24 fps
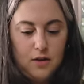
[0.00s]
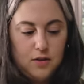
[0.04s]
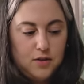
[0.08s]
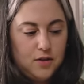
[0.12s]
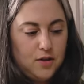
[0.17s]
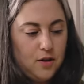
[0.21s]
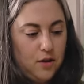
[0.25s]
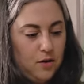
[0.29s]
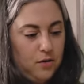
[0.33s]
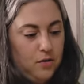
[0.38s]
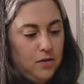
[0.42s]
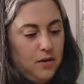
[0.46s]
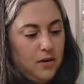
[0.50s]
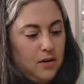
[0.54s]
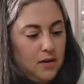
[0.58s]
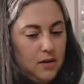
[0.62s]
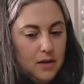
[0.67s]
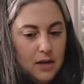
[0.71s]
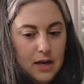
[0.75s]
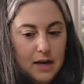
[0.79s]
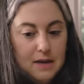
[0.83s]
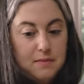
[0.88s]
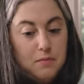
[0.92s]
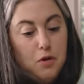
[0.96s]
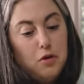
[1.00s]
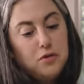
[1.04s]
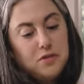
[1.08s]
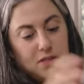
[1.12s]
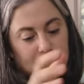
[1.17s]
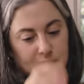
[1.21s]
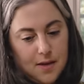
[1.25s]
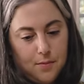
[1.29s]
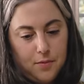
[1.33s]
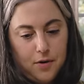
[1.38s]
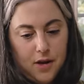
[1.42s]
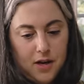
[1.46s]
So I've
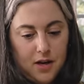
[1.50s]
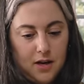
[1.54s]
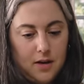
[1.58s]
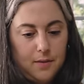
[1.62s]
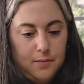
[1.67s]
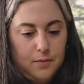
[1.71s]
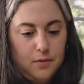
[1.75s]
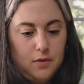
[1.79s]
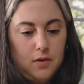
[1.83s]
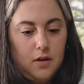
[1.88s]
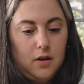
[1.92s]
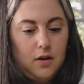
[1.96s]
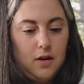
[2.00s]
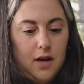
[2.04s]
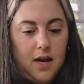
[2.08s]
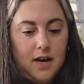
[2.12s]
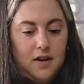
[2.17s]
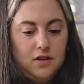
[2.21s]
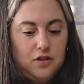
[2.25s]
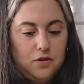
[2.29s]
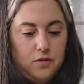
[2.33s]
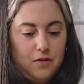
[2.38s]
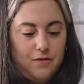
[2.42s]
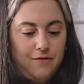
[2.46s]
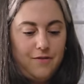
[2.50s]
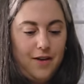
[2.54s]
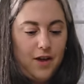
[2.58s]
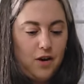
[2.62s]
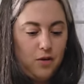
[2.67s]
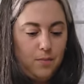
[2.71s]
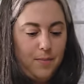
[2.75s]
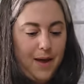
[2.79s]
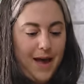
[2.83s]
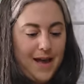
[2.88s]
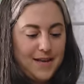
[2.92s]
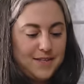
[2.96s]
mostly separated them. I'll kind of do a
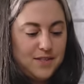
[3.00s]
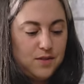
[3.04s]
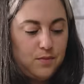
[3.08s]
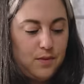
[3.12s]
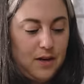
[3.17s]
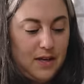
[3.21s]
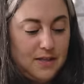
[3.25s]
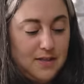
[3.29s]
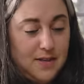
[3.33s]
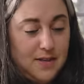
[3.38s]
final pass when I